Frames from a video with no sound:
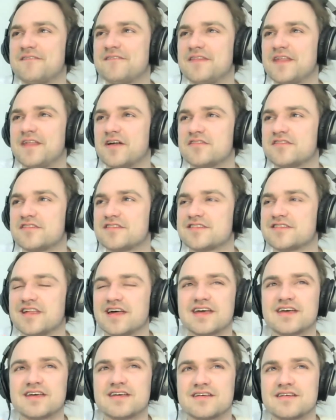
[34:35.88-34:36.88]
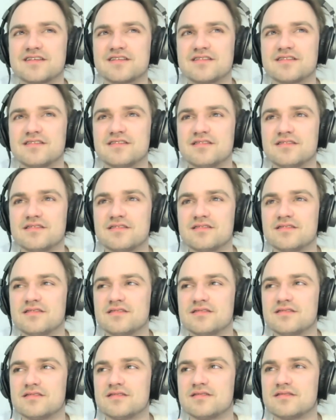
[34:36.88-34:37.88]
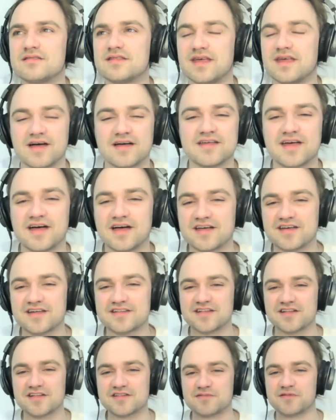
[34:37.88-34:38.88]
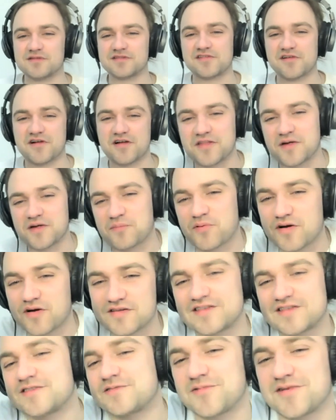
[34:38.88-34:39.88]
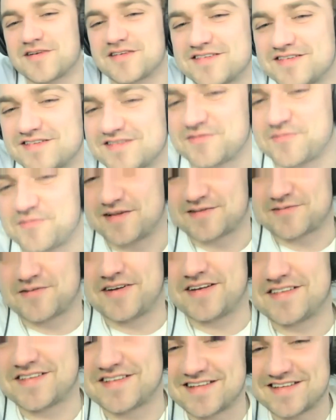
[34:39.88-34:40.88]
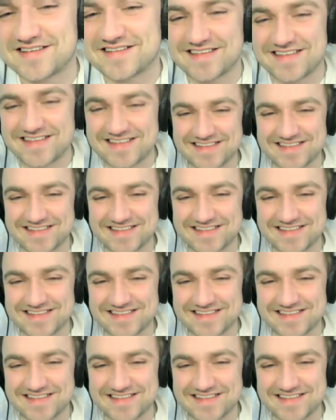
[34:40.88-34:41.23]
they're just like yeah, I guess I just wasn't sure how that process works is the best way to say it.